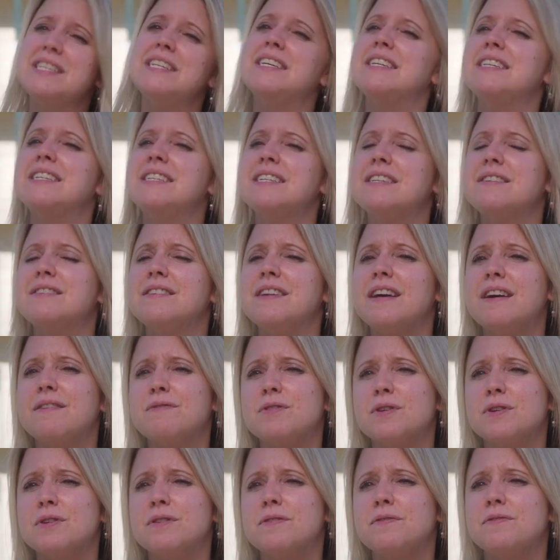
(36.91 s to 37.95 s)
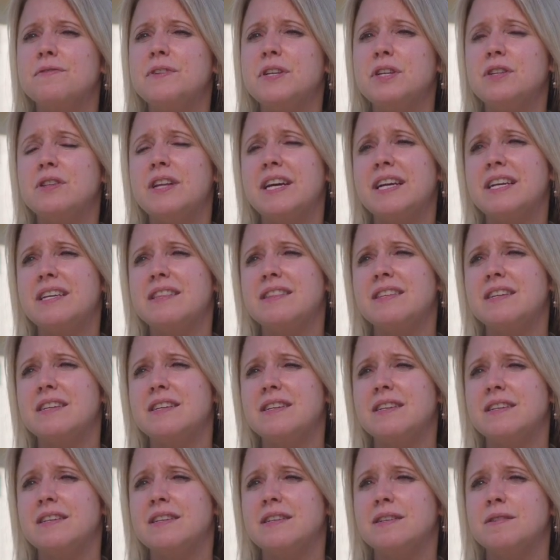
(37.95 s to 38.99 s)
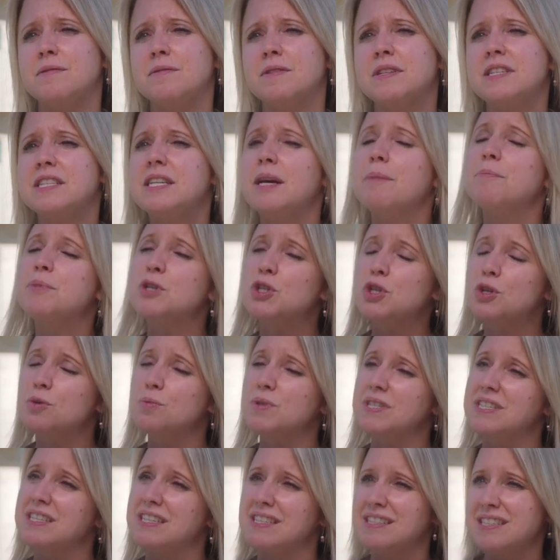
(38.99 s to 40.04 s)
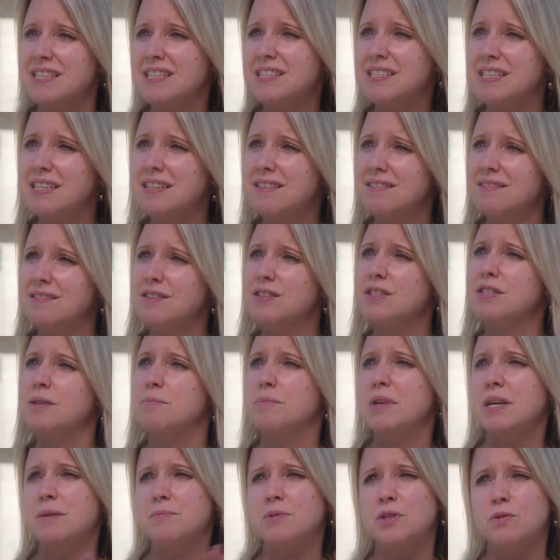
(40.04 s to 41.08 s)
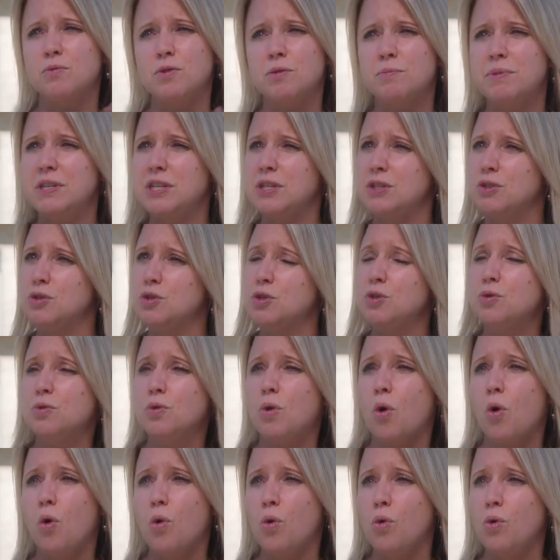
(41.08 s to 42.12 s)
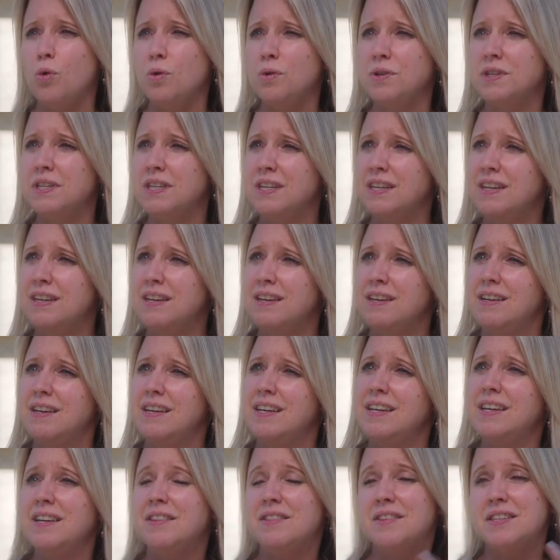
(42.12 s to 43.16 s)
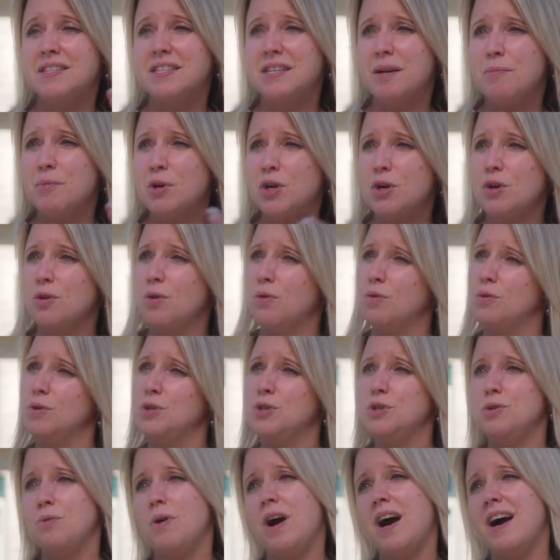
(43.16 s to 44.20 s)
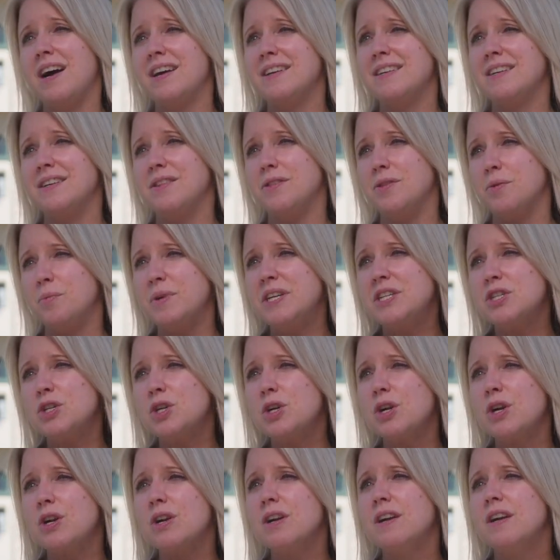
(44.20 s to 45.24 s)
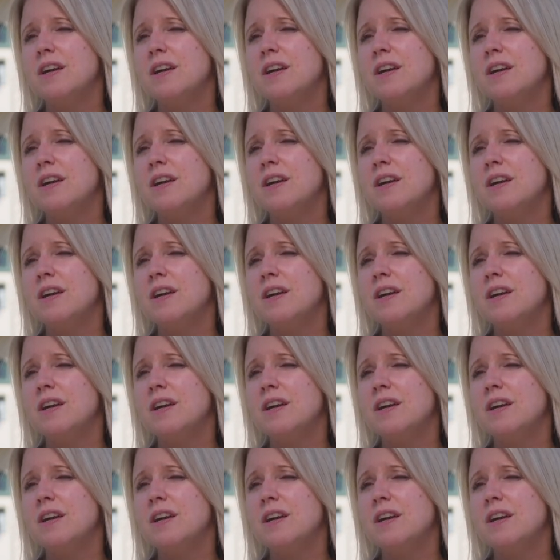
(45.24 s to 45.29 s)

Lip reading: It didn't ever feel like the temperature was consistent. Sometimes it would be too cold in the summer or too hot in the winter.